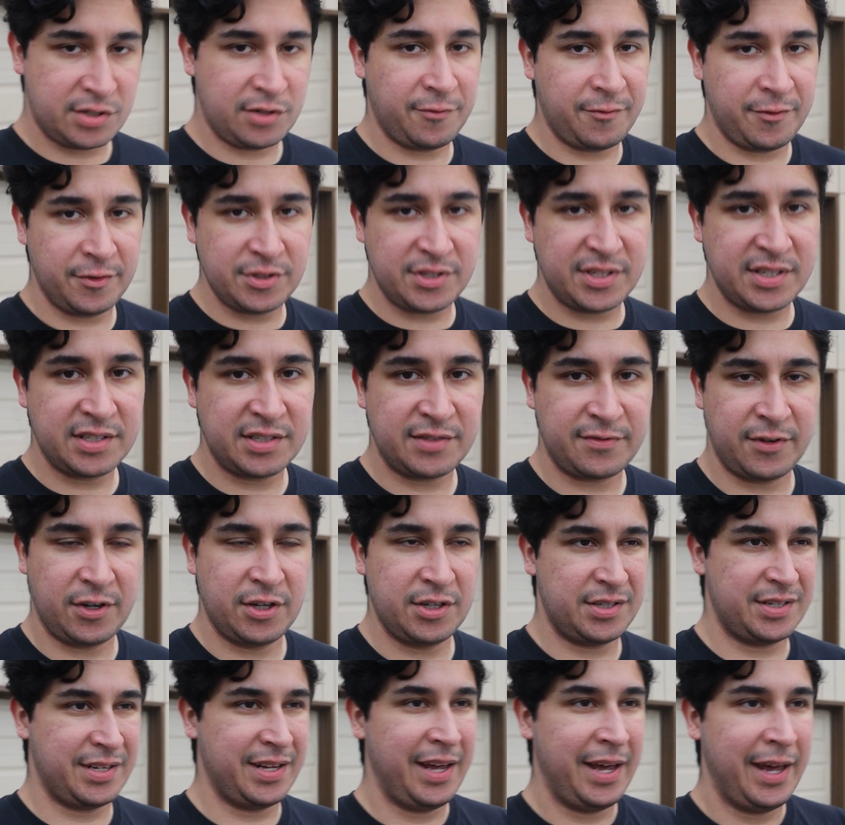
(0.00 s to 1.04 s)
So first things
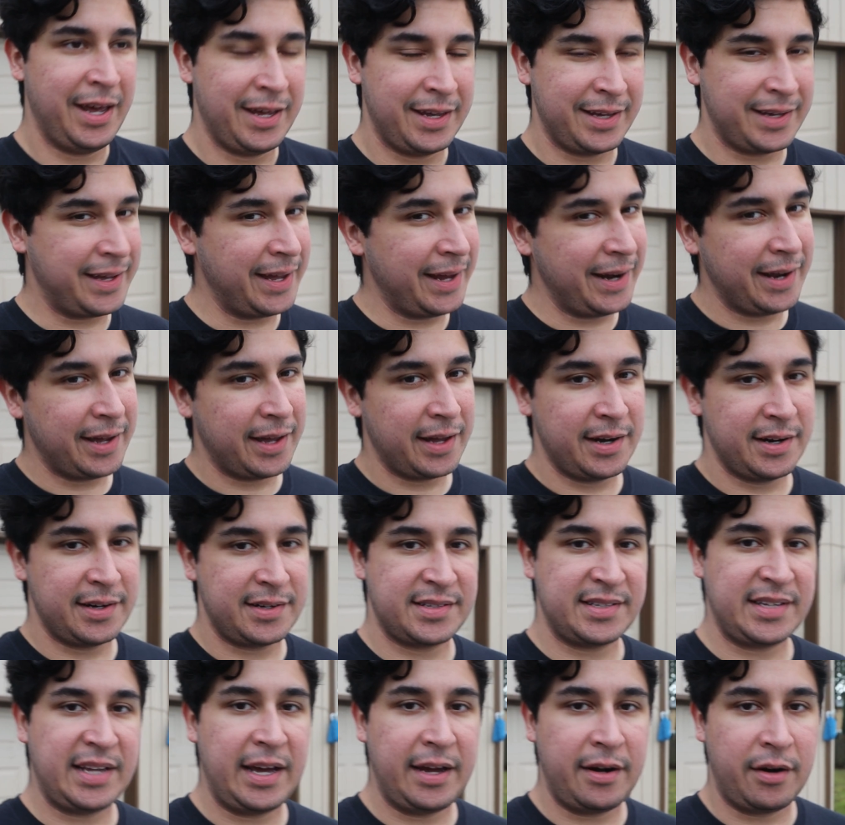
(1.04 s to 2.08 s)
first, you kind of got to
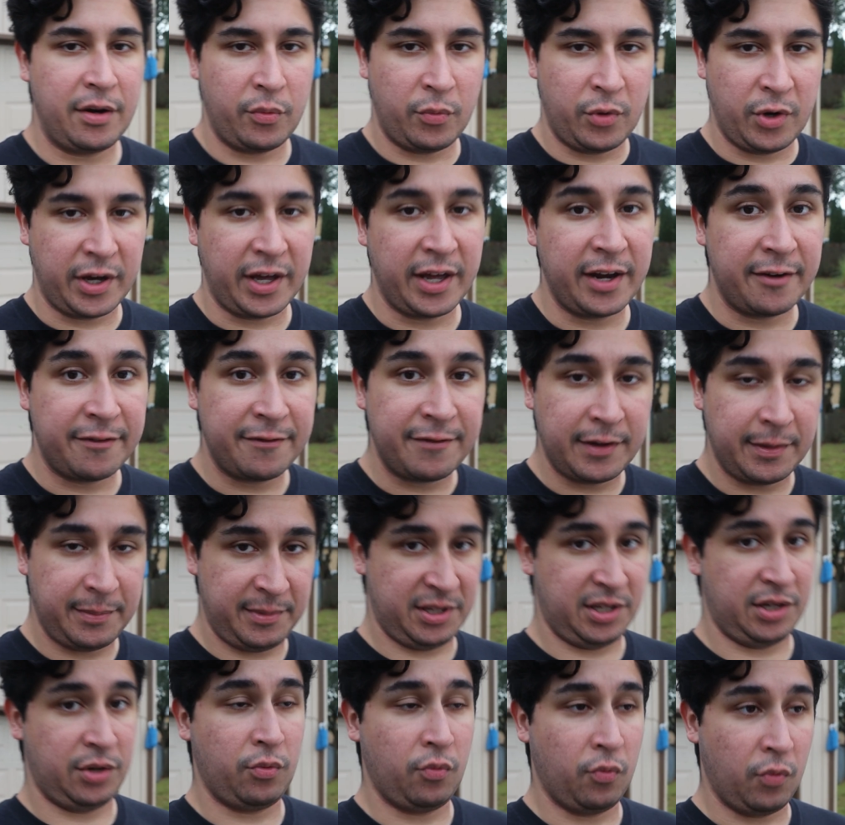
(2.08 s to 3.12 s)
decide on what kind of fitment you